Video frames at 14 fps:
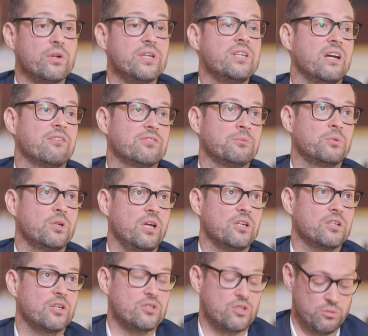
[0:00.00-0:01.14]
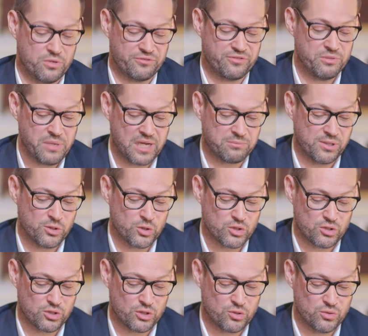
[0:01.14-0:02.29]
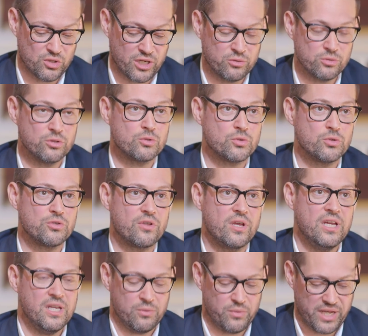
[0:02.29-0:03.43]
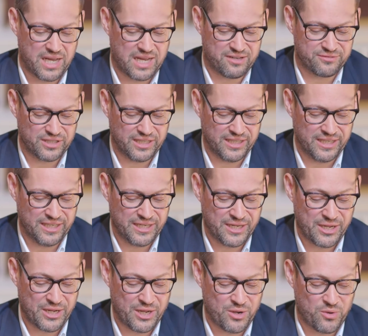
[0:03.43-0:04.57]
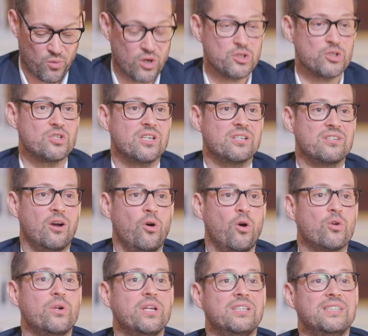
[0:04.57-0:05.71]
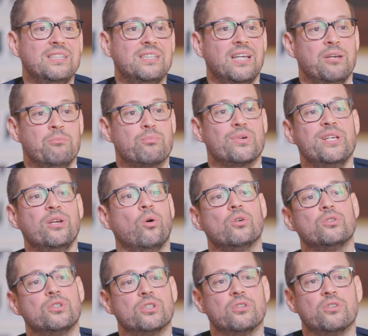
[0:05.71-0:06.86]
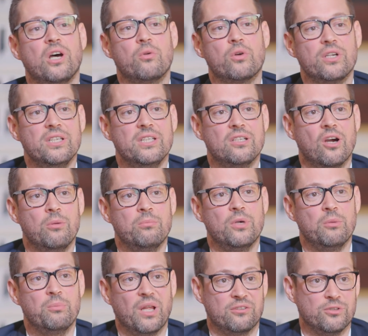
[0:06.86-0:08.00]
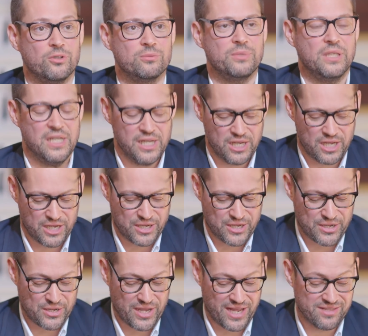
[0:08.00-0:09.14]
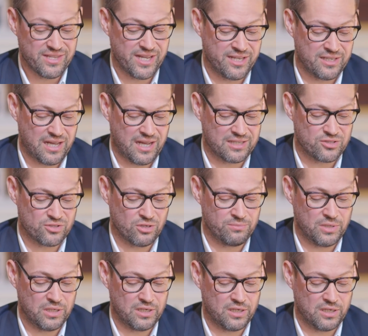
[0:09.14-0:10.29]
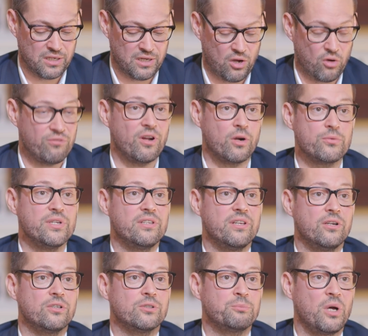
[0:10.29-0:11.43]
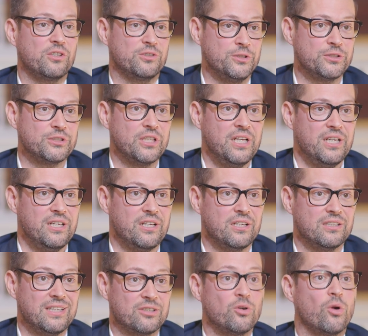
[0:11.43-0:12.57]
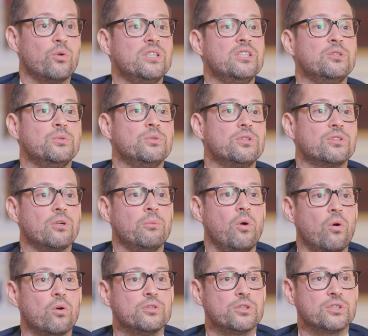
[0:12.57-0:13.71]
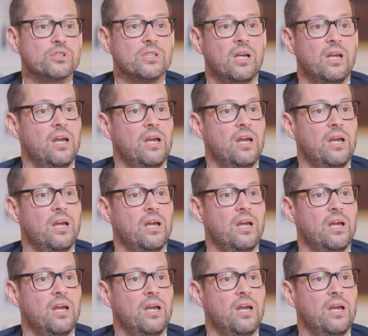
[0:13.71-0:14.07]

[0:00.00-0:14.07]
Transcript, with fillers: already have some customer feedback because, uh, to tell you the truth, we have uh, watches that are already pre-ordered on our e-com platform, uh, and then at some uh, of our retailer partners uh, that already took some orders. Which I